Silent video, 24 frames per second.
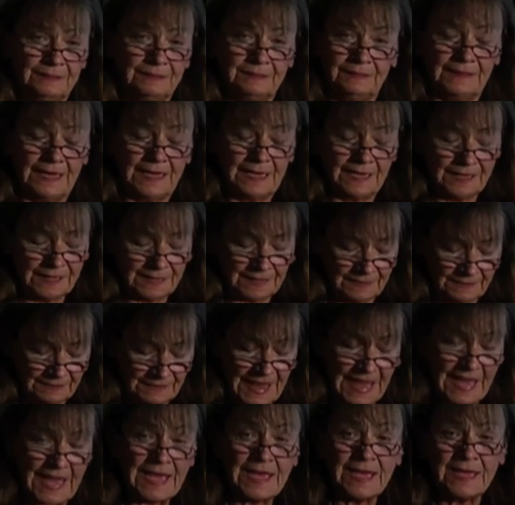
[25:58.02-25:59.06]

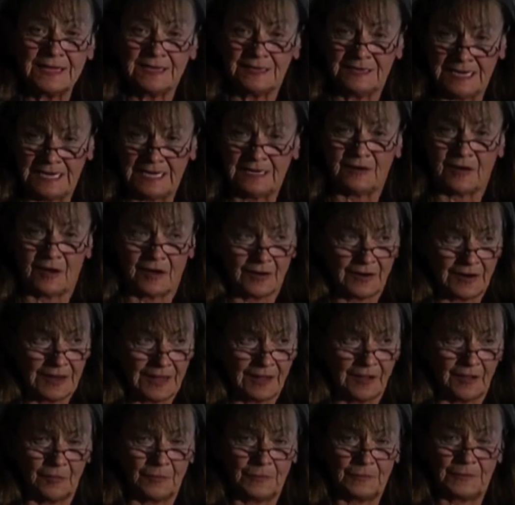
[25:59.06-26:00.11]
They need our
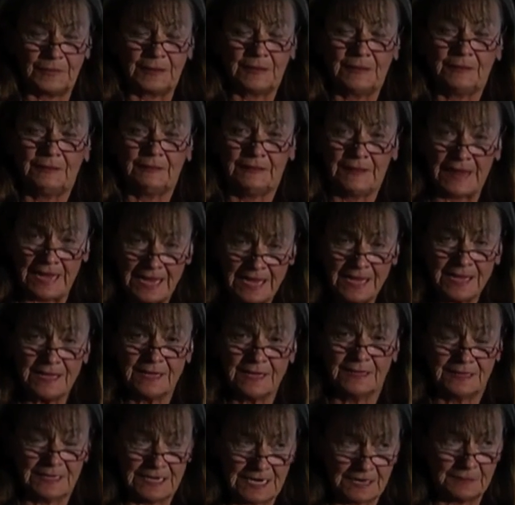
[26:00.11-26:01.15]
help. They
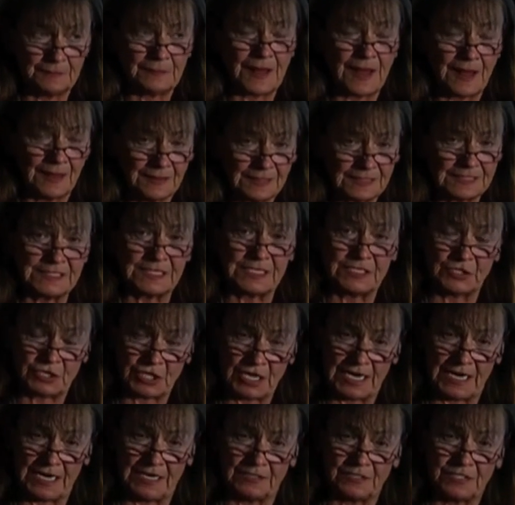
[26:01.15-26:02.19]
need policy
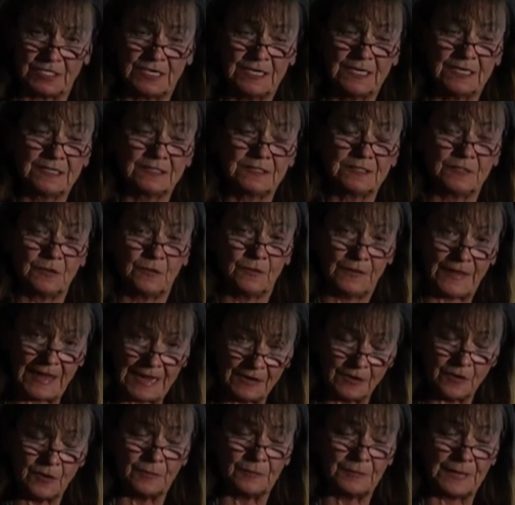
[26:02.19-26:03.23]
change so
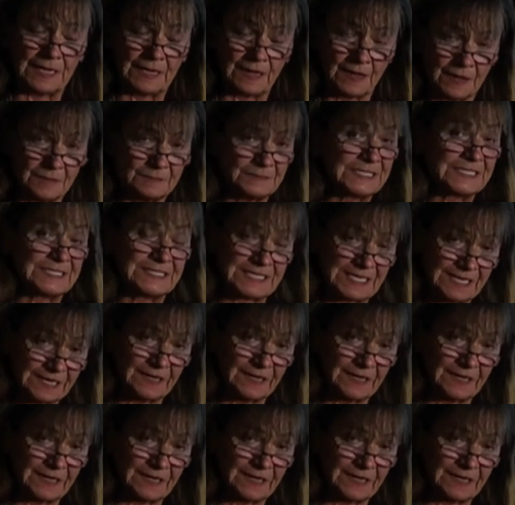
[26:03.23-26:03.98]
they don't become sick